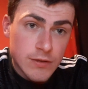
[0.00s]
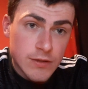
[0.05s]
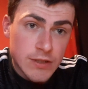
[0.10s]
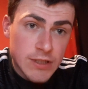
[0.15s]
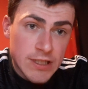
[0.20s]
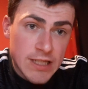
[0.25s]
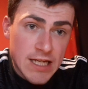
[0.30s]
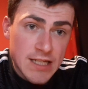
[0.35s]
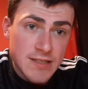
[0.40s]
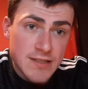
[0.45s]

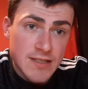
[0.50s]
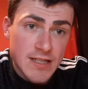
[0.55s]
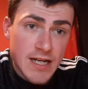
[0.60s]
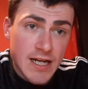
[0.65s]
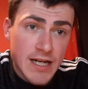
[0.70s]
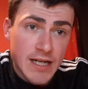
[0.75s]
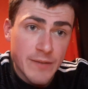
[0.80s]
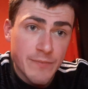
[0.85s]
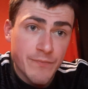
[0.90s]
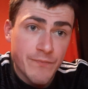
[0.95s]
The last
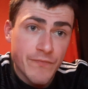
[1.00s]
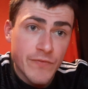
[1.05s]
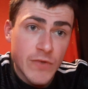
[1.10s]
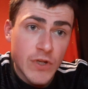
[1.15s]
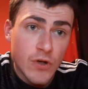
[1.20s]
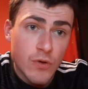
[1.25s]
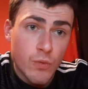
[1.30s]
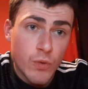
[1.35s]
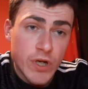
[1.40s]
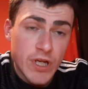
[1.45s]
time
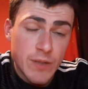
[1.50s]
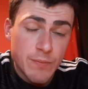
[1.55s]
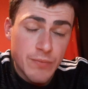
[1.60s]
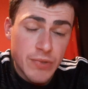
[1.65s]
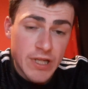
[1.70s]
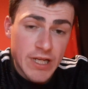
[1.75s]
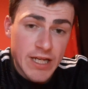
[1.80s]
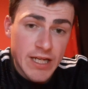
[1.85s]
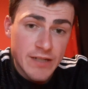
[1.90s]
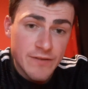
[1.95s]
we
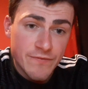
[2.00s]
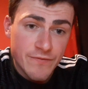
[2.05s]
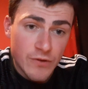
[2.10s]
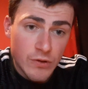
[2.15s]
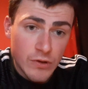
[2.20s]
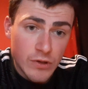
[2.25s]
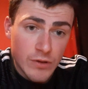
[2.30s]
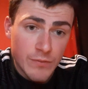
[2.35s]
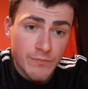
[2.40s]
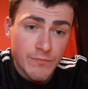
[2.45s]
played
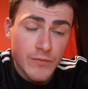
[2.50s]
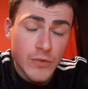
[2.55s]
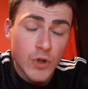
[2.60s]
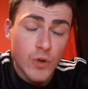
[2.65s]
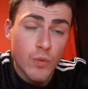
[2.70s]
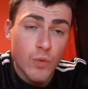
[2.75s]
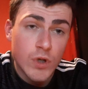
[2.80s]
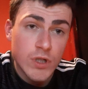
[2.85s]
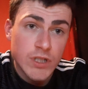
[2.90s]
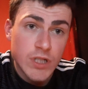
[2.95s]
Fulham
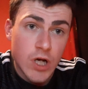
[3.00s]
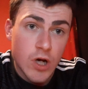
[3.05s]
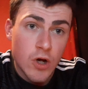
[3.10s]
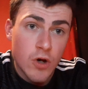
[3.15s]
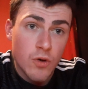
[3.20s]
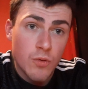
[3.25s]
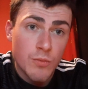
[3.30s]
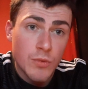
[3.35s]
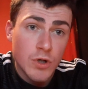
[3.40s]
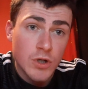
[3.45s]
was
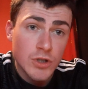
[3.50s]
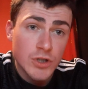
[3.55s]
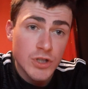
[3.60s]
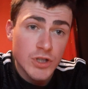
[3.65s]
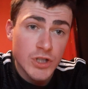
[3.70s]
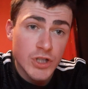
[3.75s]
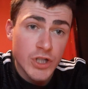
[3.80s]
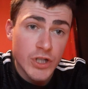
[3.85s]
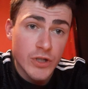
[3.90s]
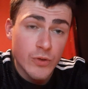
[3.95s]

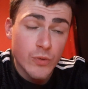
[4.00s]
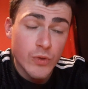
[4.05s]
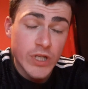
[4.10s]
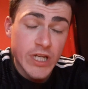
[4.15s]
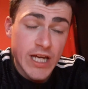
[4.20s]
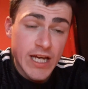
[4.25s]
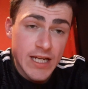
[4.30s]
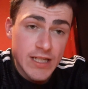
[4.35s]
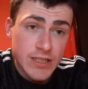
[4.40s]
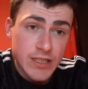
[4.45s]
almost 2
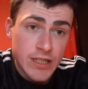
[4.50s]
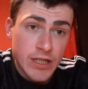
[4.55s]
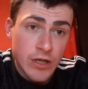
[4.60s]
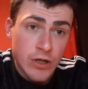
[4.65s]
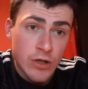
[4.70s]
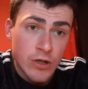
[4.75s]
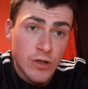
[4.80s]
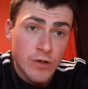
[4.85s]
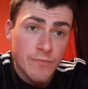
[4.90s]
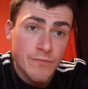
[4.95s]
years
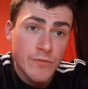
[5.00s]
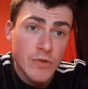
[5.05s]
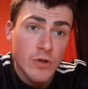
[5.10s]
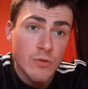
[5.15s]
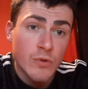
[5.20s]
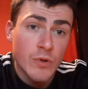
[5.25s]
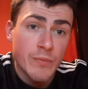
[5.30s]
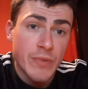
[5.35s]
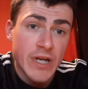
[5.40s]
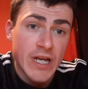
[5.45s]
ago.
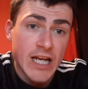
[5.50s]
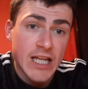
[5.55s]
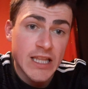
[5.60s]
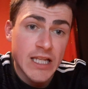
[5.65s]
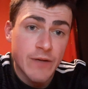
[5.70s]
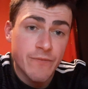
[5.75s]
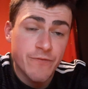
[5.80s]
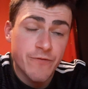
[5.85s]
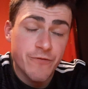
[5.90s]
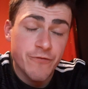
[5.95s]
We're beating
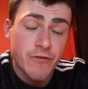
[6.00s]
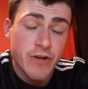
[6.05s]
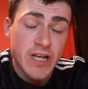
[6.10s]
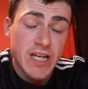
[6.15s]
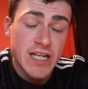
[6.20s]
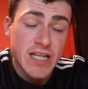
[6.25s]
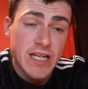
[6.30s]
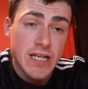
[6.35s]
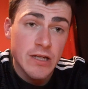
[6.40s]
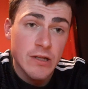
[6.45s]
them
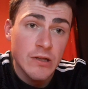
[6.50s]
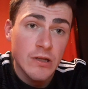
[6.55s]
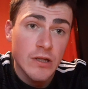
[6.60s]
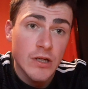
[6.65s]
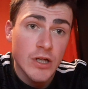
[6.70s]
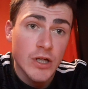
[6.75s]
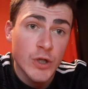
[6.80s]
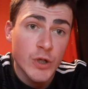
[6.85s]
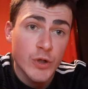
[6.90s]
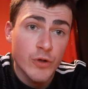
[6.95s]
3-0
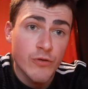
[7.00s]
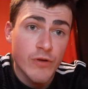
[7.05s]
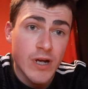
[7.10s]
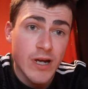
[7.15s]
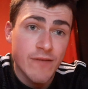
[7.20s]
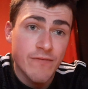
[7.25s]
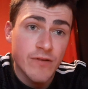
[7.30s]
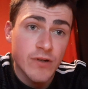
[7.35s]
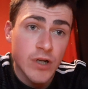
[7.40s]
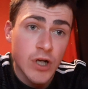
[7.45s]
at
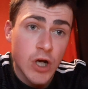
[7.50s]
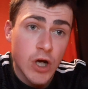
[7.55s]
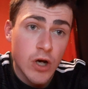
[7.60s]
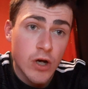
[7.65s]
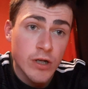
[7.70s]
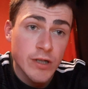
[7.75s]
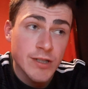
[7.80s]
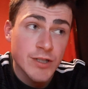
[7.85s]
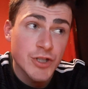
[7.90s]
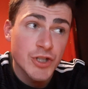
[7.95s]
Craven
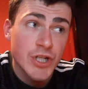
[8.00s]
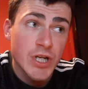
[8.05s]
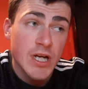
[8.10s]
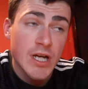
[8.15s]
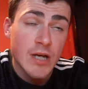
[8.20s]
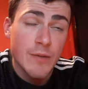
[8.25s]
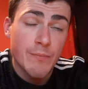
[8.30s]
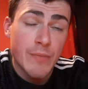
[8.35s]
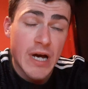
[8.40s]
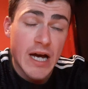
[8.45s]
Cottage
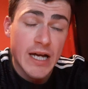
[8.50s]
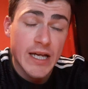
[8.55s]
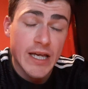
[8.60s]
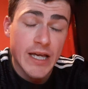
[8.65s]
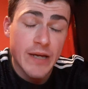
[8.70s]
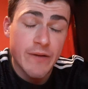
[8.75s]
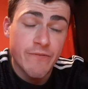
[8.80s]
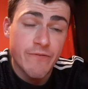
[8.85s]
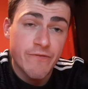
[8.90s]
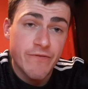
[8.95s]
back
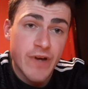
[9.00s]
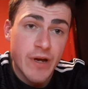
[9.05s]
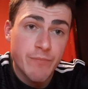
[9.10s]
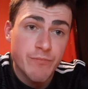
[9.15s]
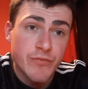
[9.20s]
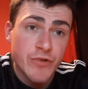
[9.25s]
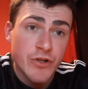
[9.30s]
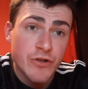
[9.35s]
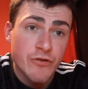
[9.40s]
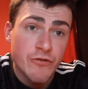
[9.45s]
in
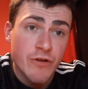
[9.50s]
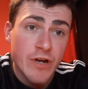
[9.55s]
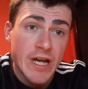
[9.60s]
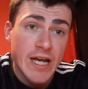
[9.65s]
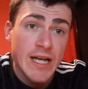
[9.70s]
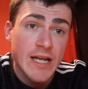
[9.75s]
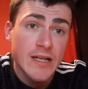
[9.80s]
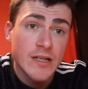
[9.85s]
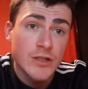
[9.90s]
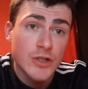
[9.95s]

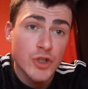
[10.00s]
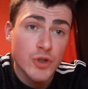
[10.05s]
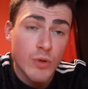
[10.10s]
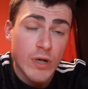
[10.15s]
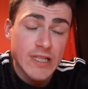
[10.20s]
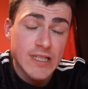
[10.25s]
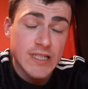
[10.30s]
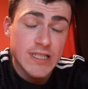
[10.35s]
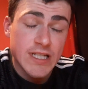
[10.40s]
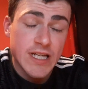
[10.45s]
February
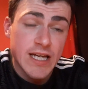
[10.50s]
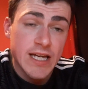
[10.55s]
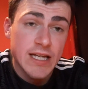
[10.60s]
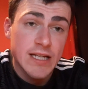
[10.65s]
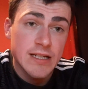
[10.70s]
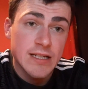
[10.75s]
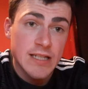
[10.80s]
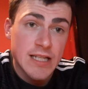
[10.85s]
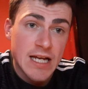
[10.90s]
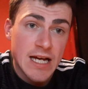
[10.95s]

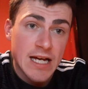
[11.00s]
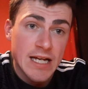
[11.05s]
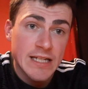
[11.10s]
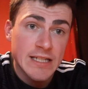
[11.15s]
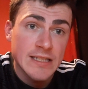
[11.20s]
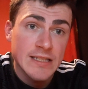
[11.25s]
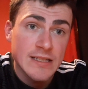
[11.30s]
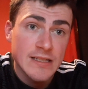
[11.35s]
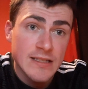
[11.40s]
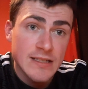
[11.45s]

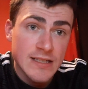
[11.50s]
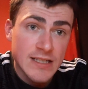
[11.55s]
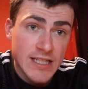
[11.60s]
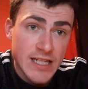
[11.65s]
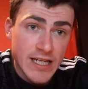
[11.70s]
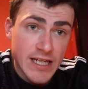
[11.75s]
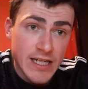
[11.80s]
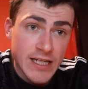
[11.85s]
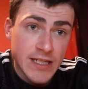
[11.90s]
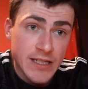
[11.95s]

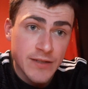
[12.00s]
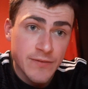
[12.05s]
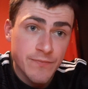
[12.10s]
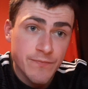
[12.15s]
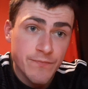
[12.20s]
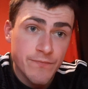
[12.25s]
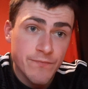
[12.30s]
2019.